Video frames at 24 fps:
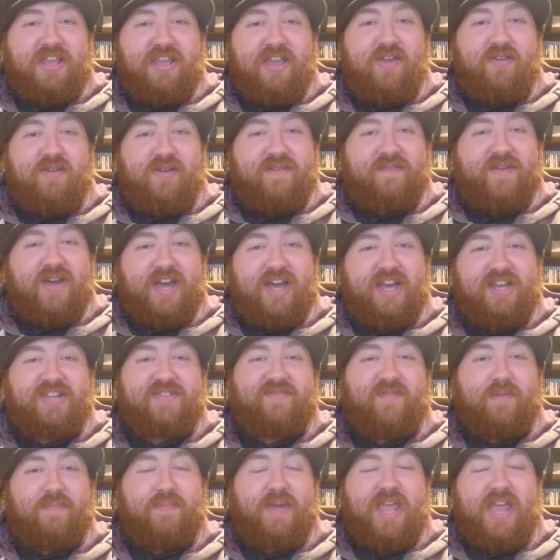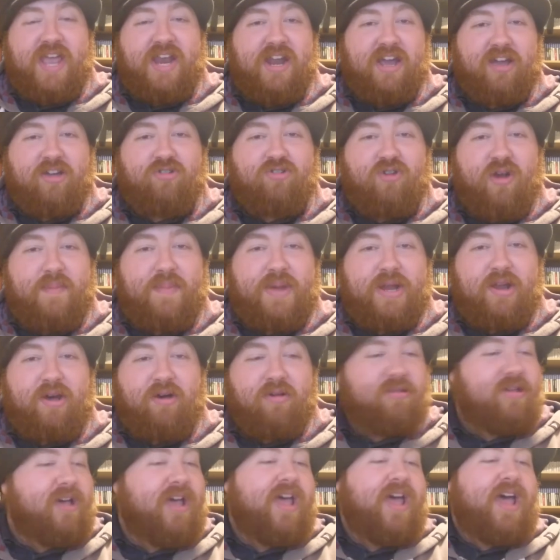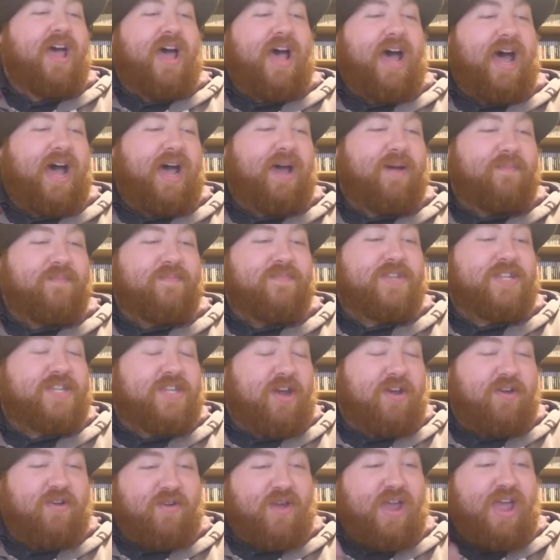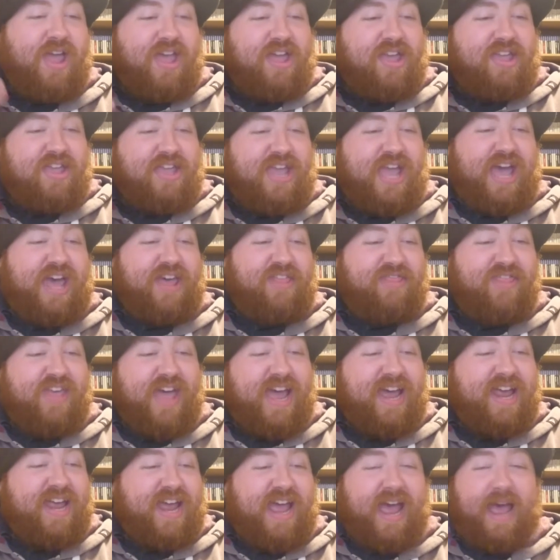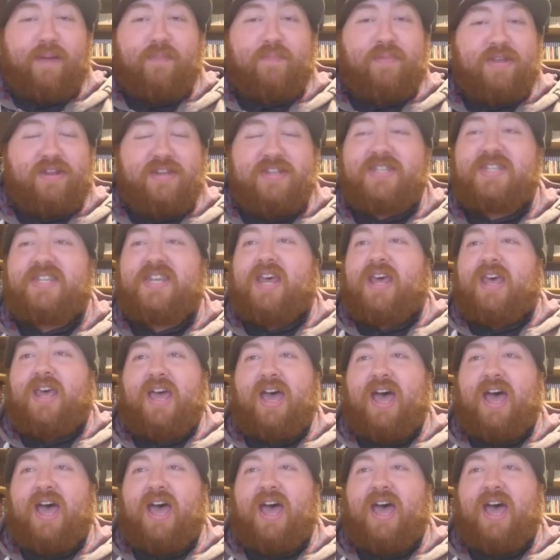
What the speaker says: the universe for being a criminal. So yeah, that happens.